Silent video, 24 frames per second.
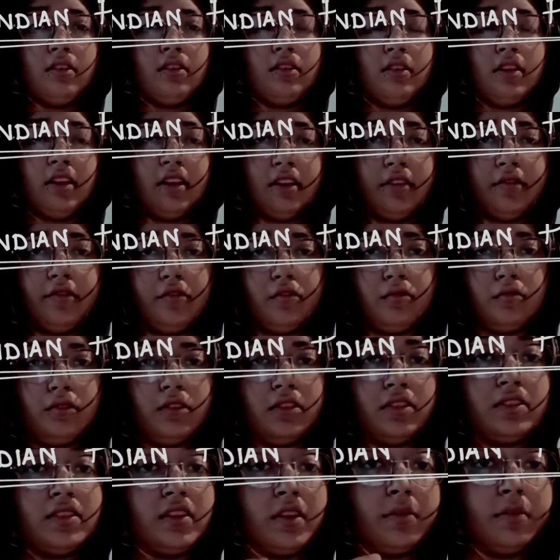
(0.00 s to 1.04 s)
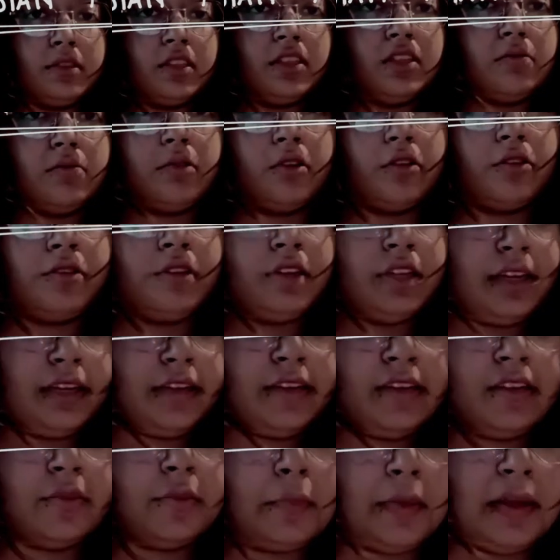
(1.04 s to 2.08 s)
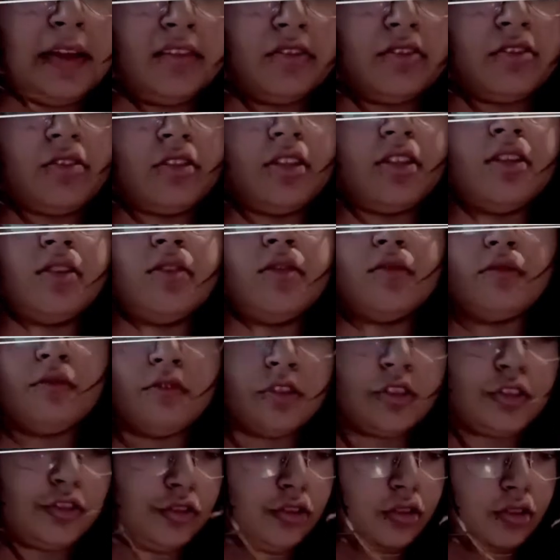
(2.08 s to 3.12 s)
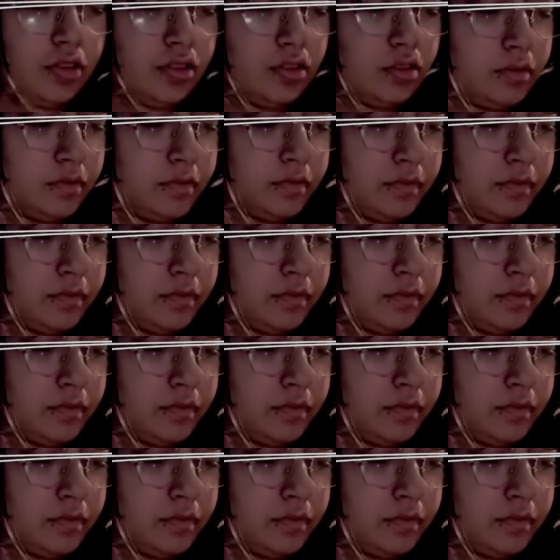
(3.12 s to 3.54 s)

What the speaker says: they have told something about Indian pastry, which is